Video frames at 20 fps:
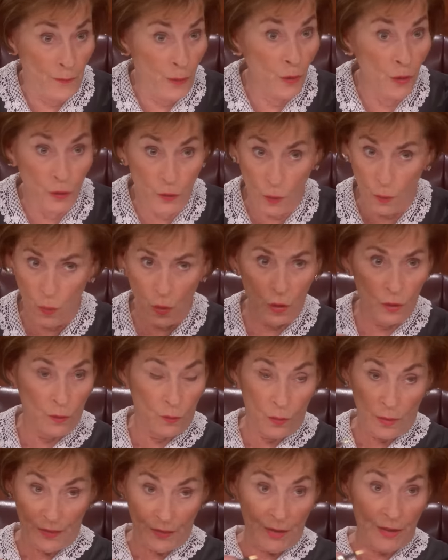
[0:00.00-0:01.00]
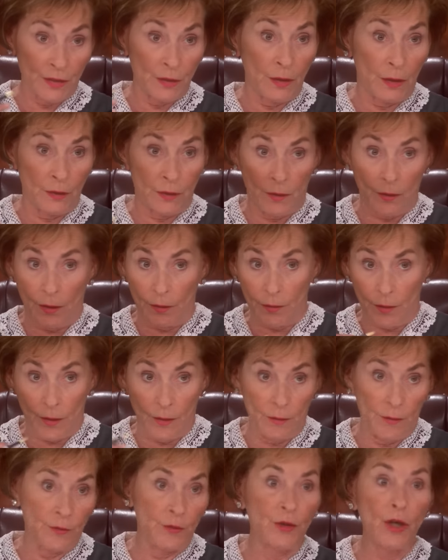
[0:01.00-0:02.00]
pulled the wool with this
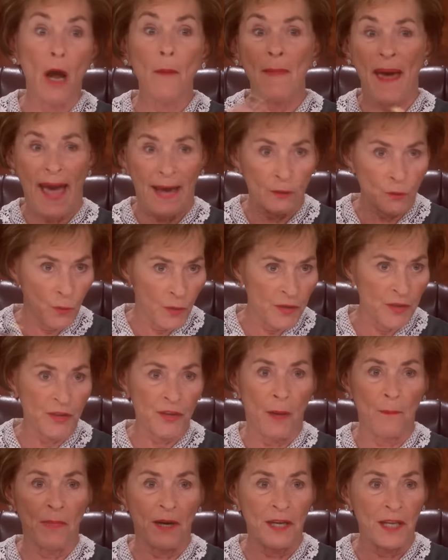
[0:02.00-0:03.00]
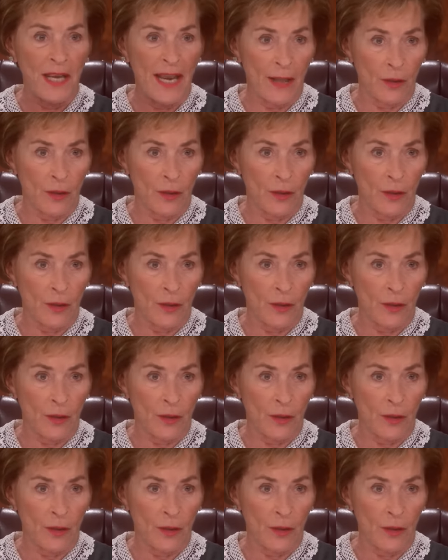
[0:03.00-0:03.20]
dumb act with somebody